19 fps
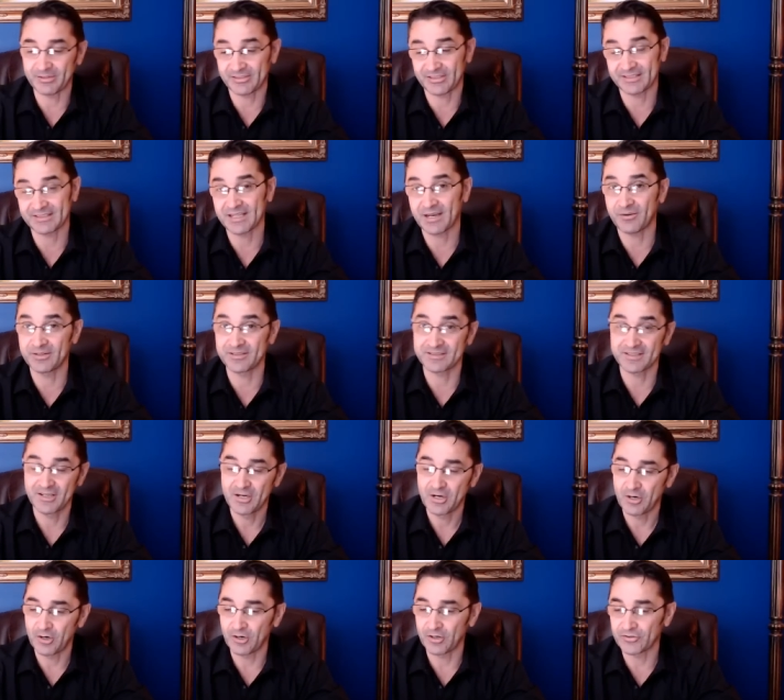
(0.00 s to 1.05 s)
Now is
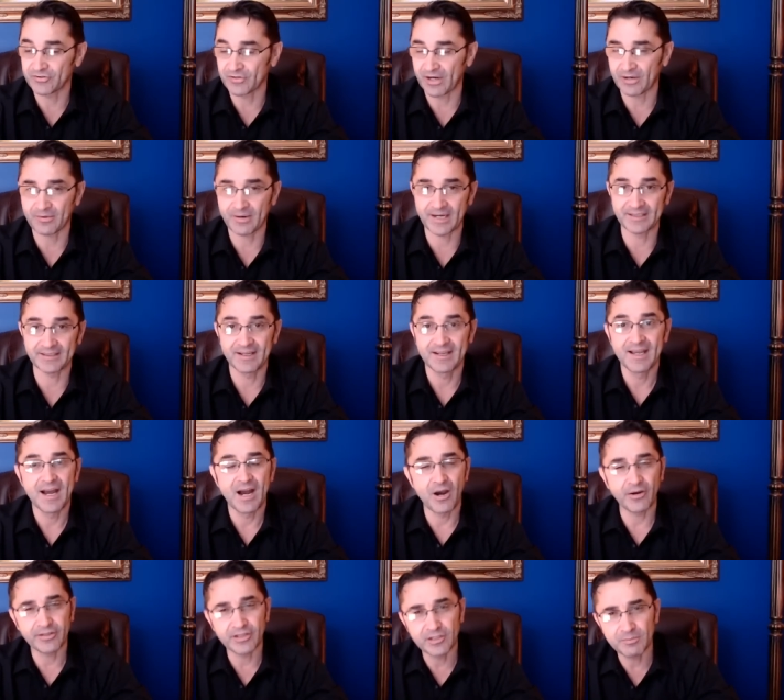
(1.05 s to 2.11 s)
ultra-right.
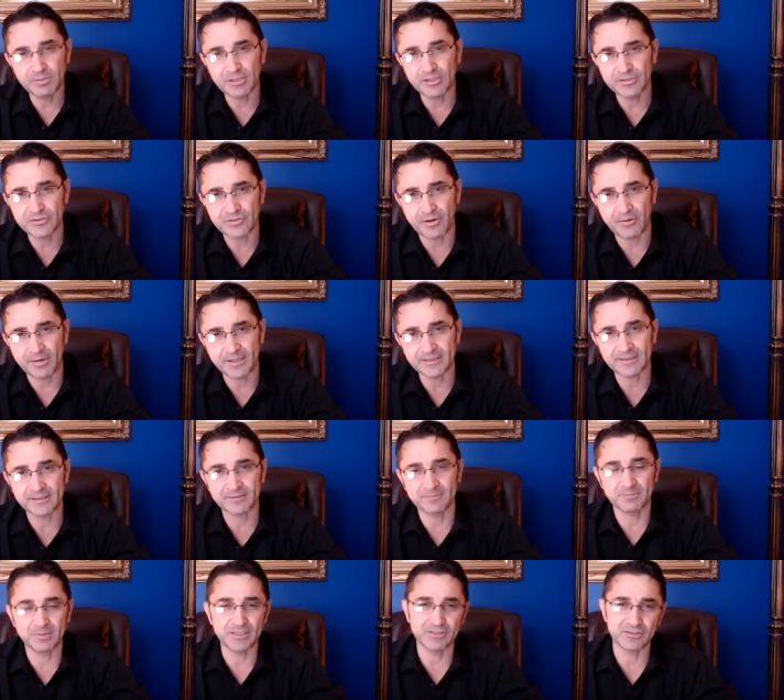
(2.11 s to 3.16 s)
How can he be ultra-right
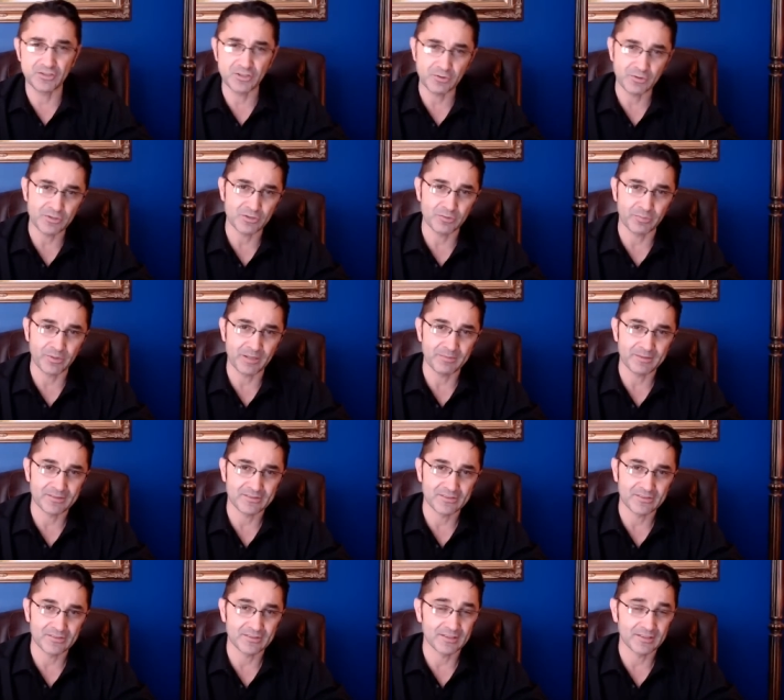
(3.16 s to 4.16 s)
and be Jewish supremacist?